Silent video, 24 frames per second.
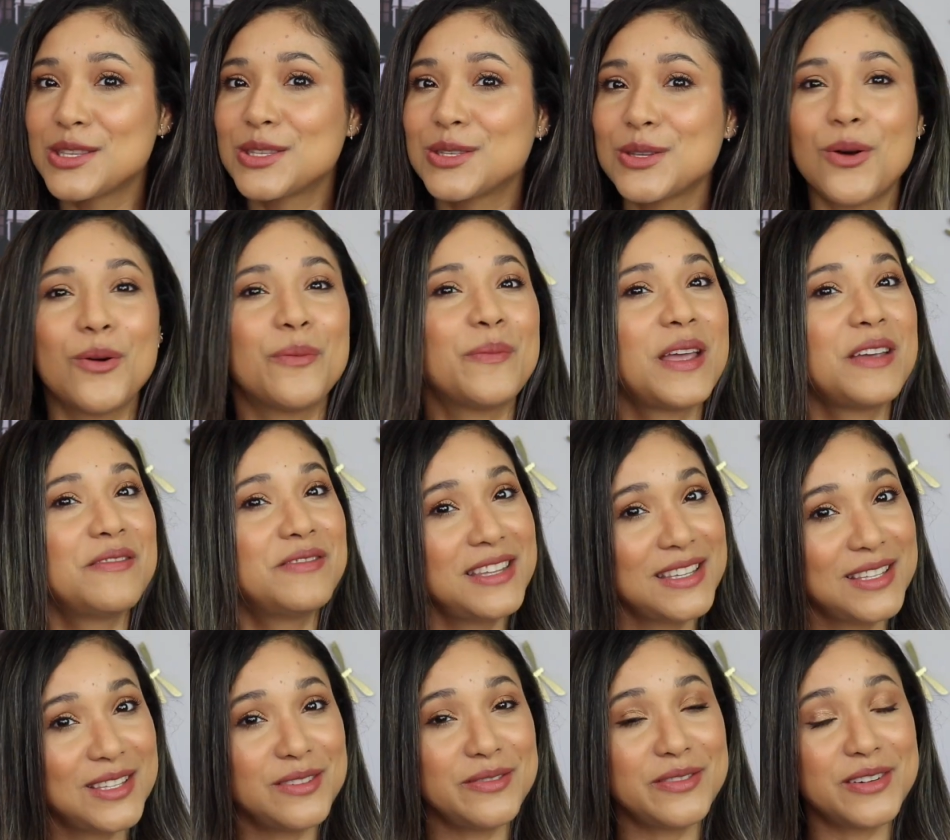So if
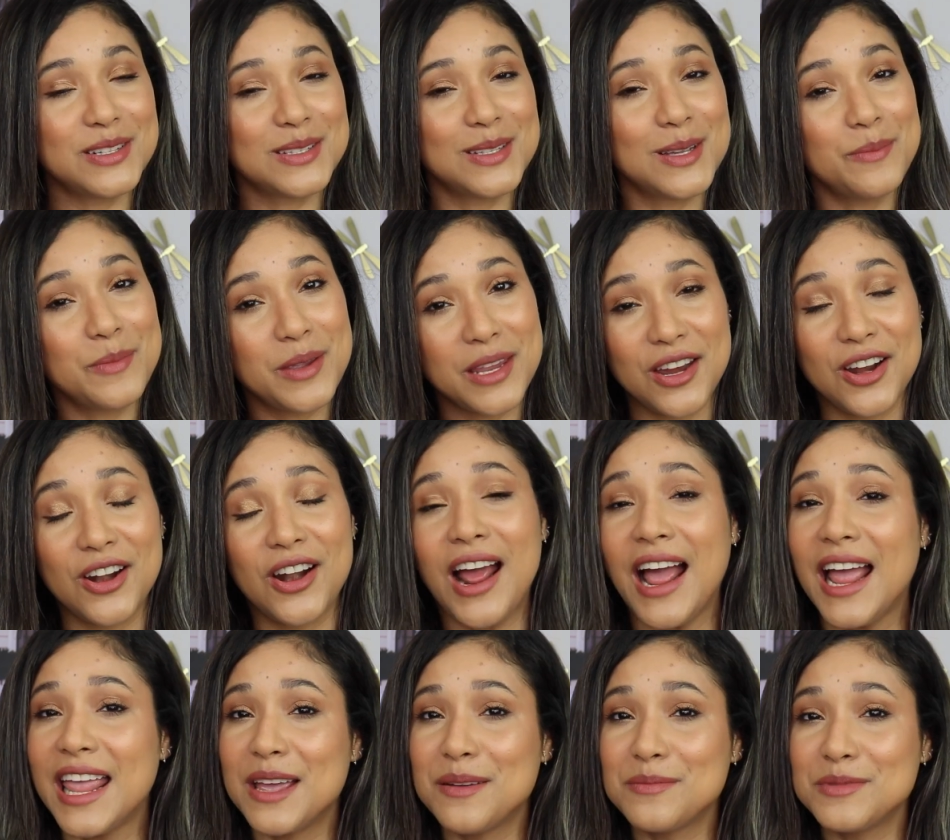this is the first time
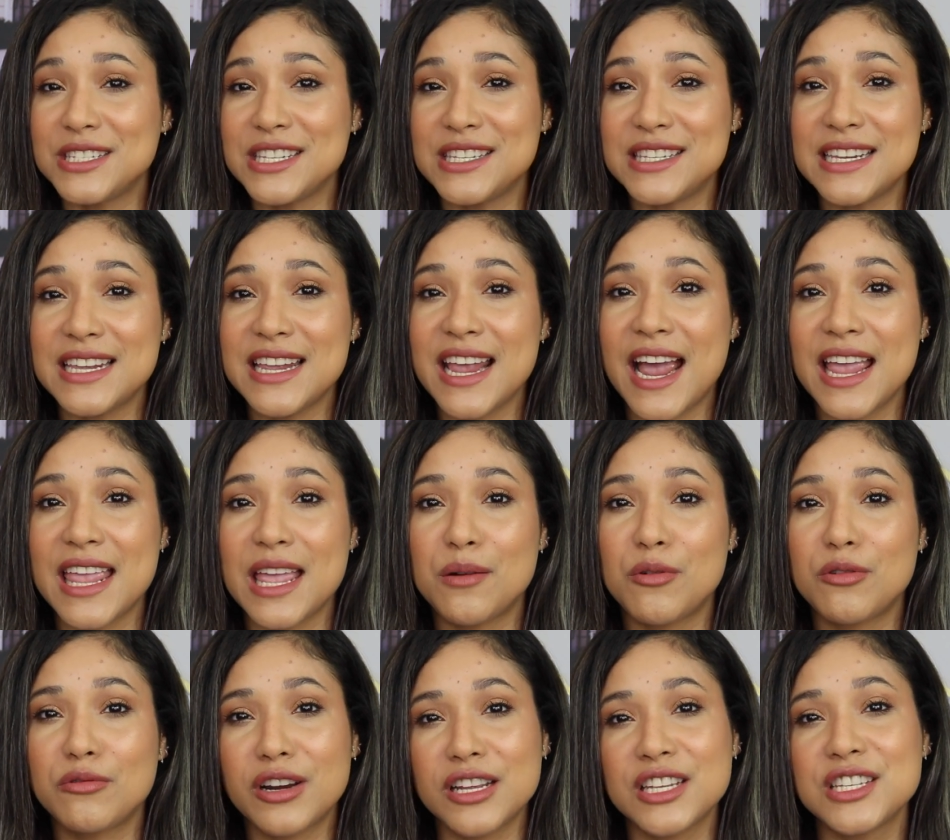here, I am Gigi. I
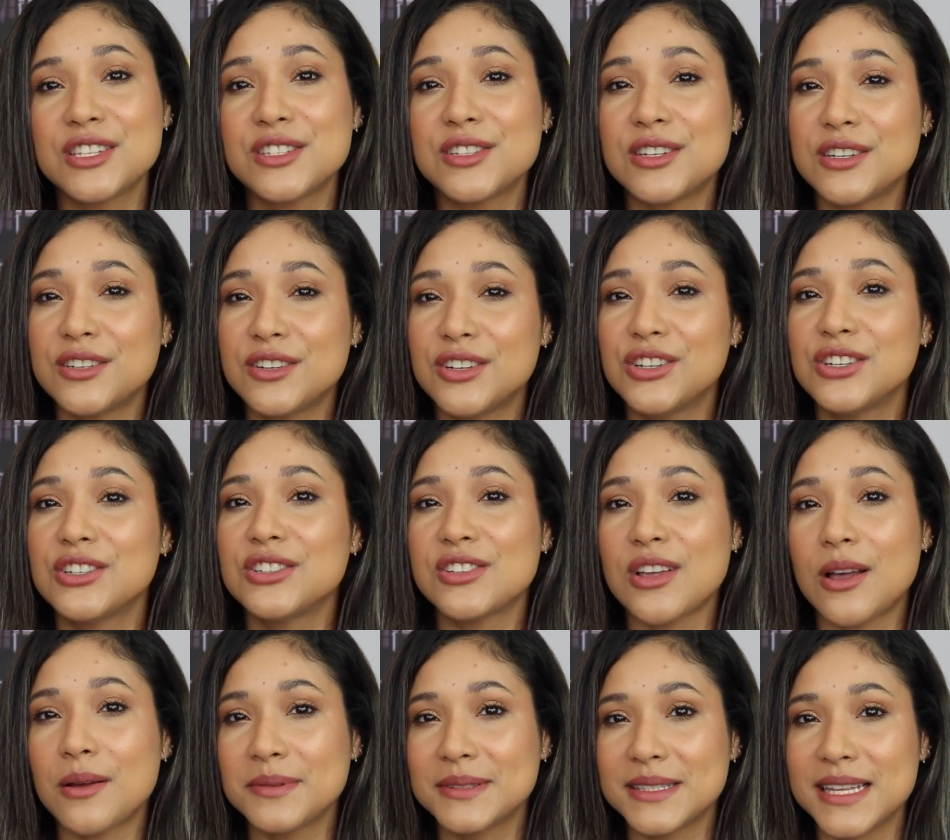am a registered
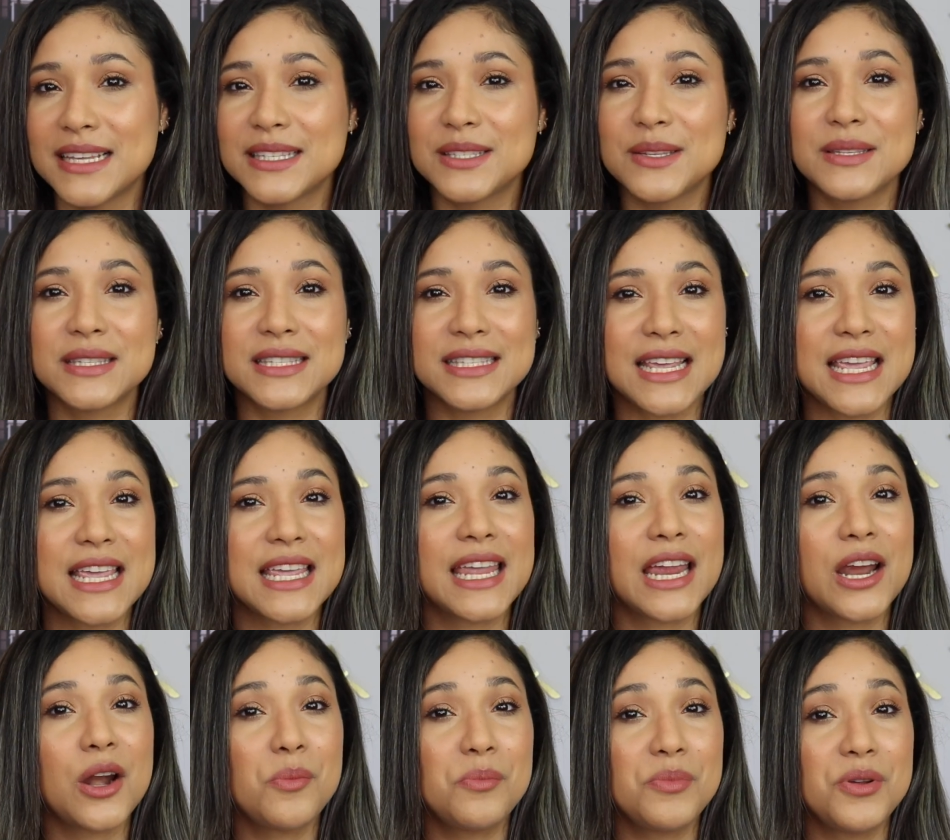nurse, obsessed with
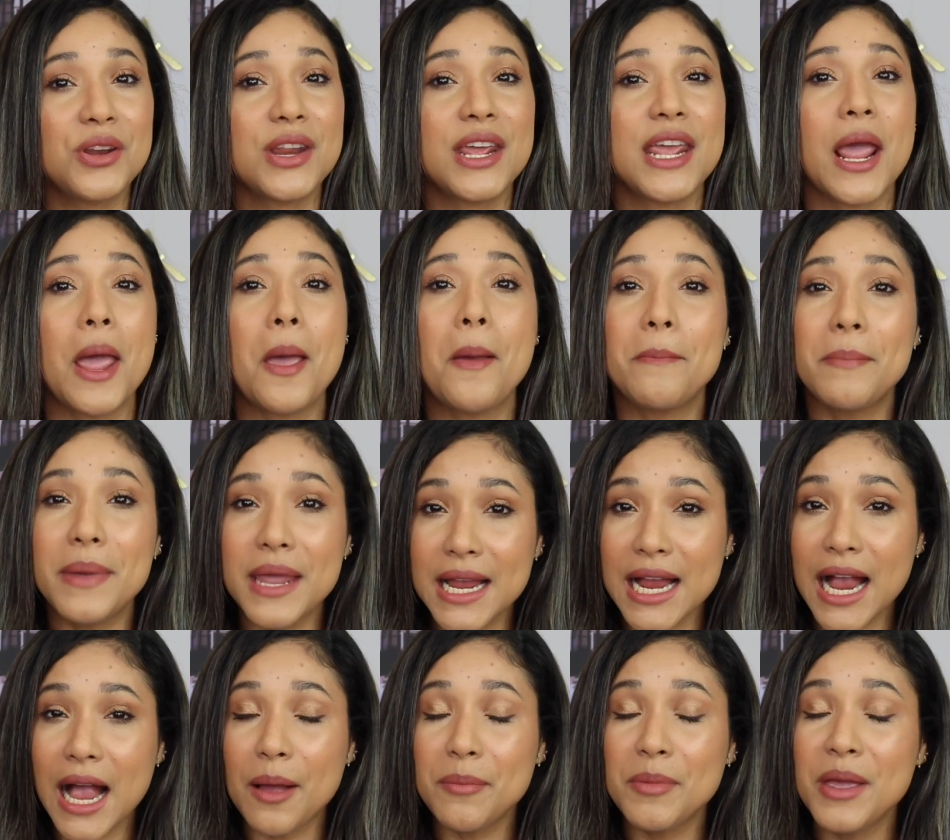skincare, beauty, and
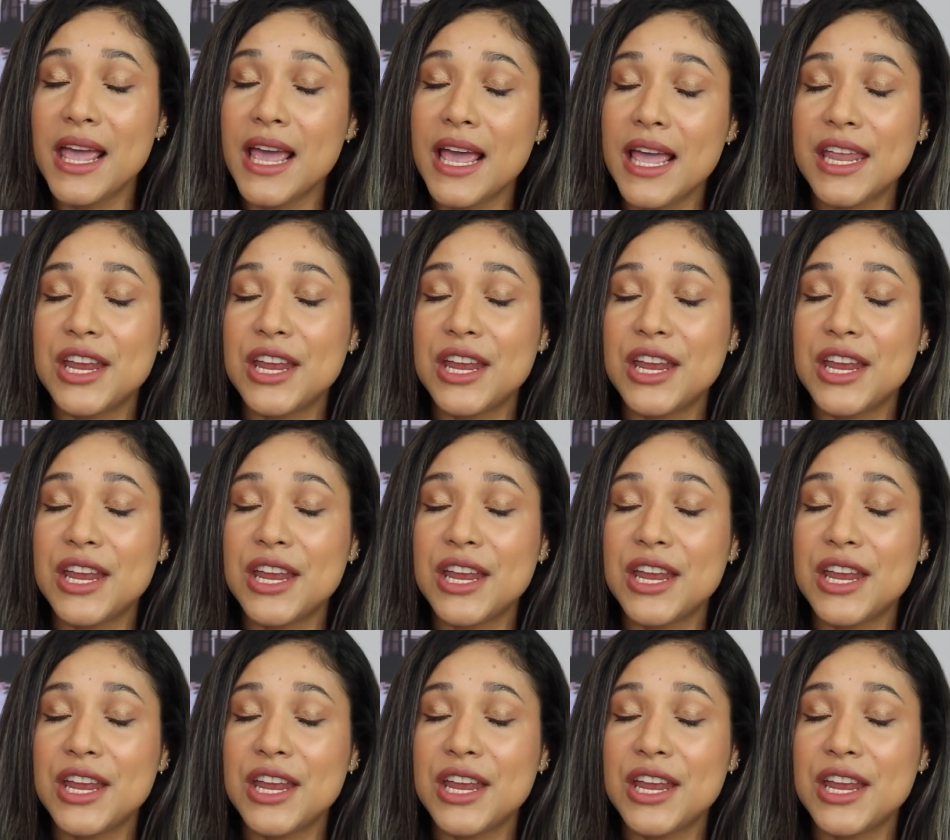makeup.